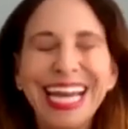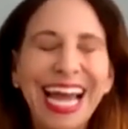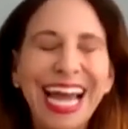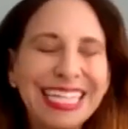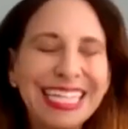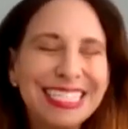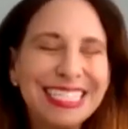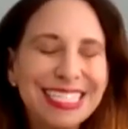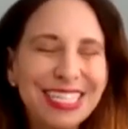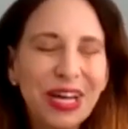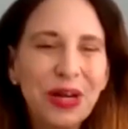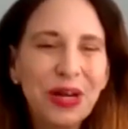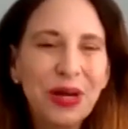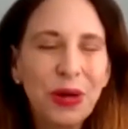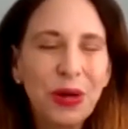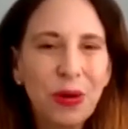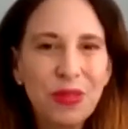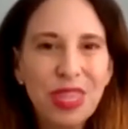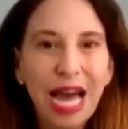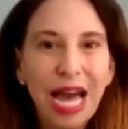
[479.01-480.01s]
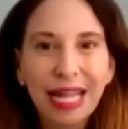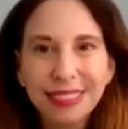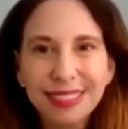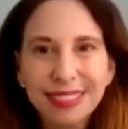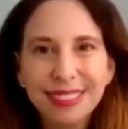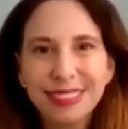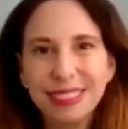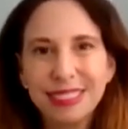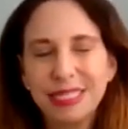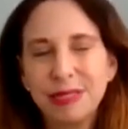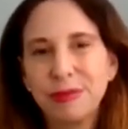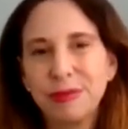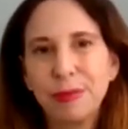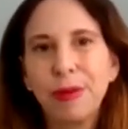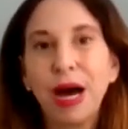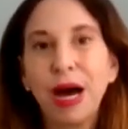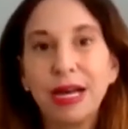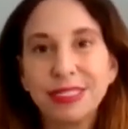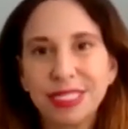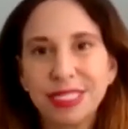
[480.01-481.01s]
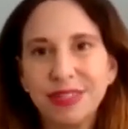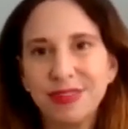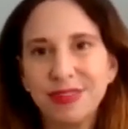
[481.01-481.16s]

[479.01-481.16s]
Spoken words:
And so that's the positive, and